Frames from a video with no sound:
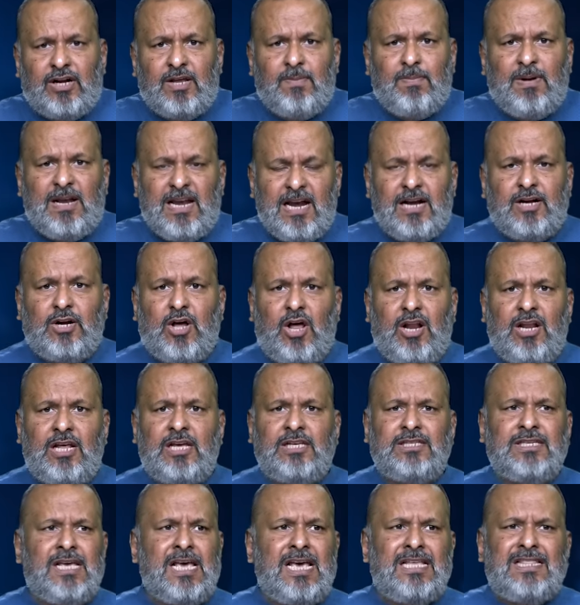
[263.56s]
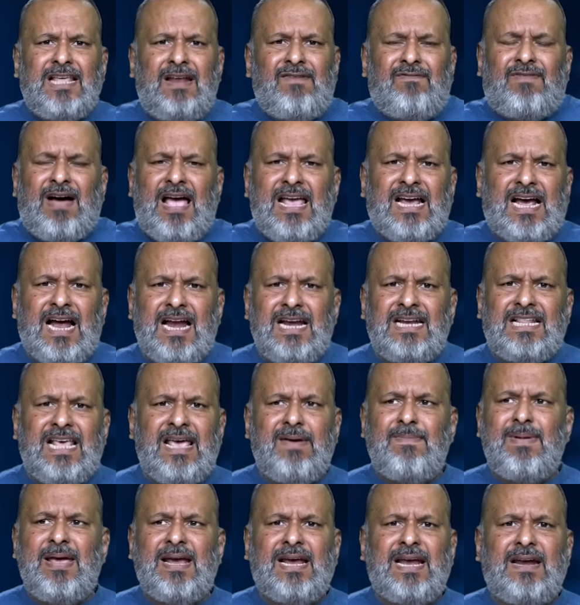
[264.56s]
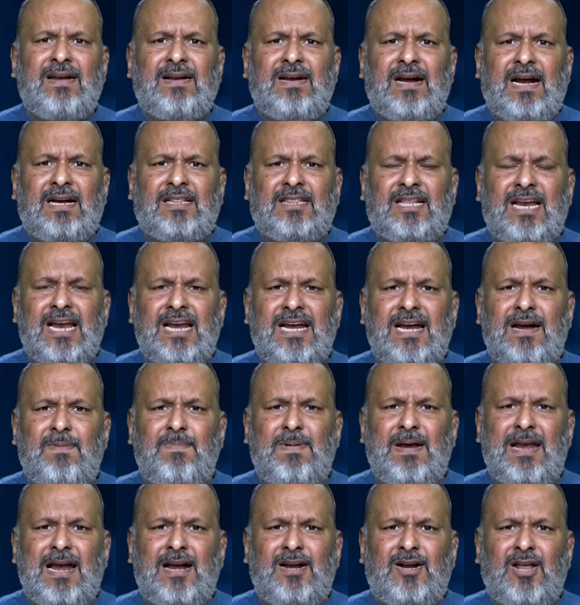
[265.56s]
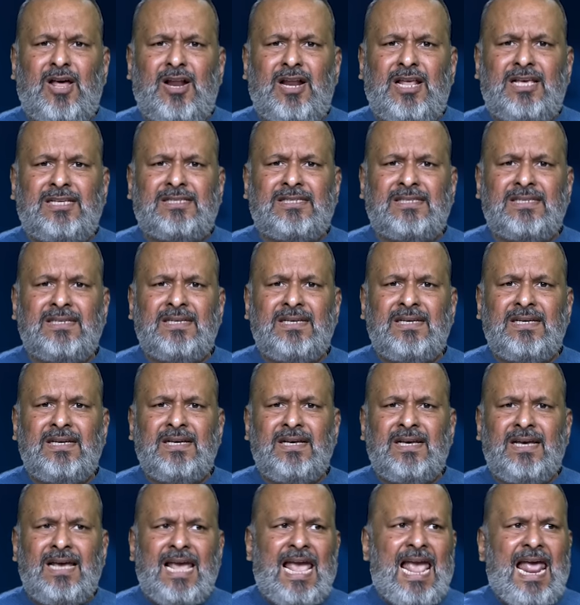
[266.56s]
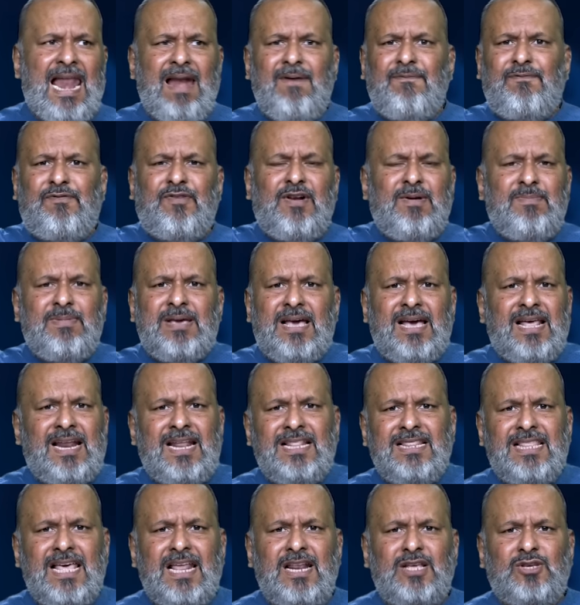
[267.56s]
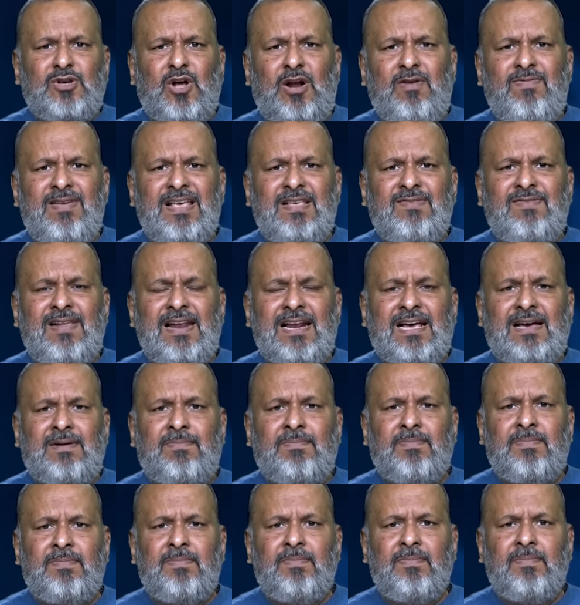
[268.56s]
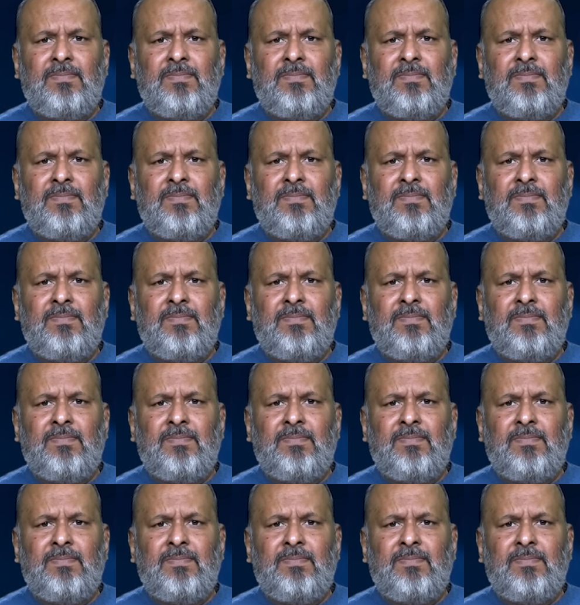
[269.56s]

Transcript: billion dollars, then why can't they make it $300 billion? Help from here and there is always welcome.